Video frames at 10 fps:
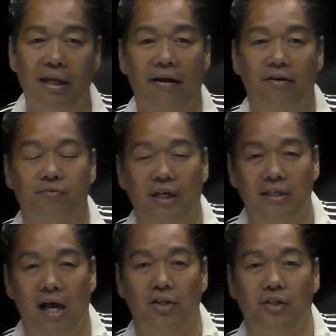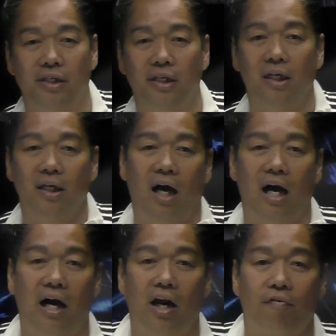active technology,
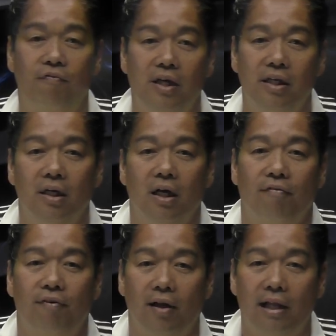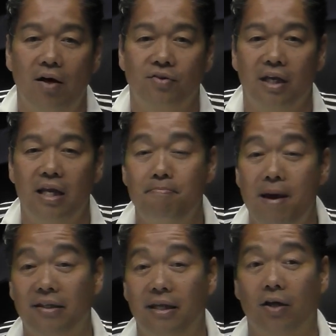AIRfeet, allows an
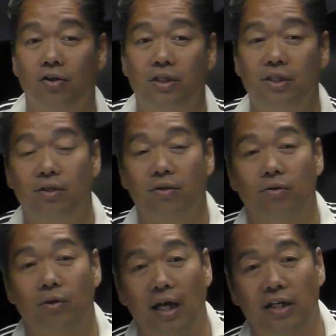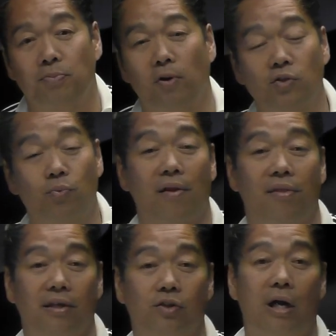impacting energy to disperse rather
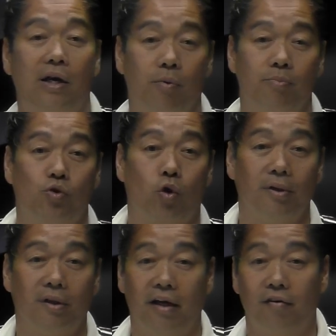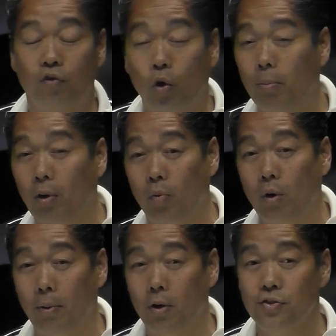than trying to absorb it like foam or a
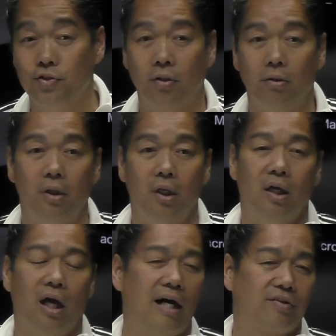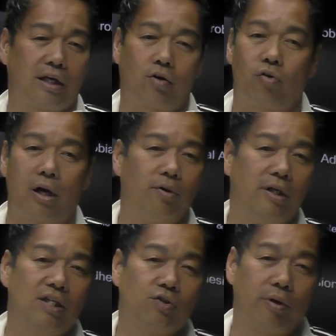rubber insole. It's got credible
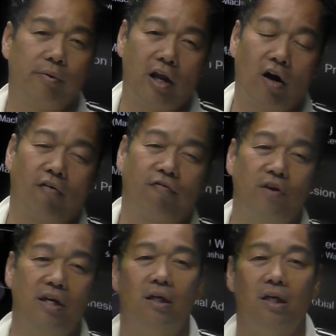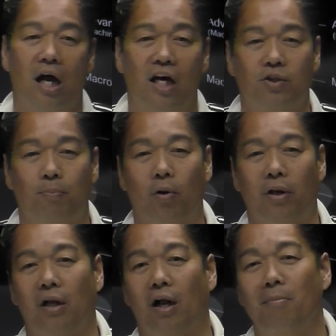history with AIRfeet
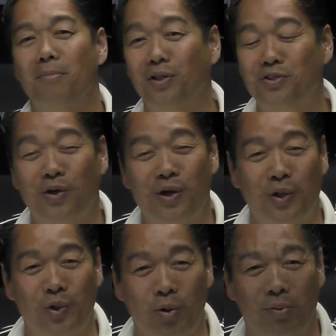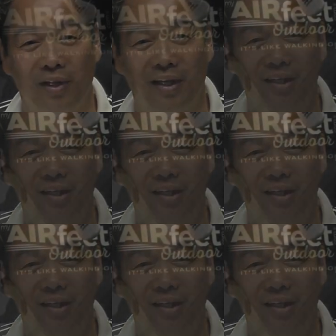supporting our military globally.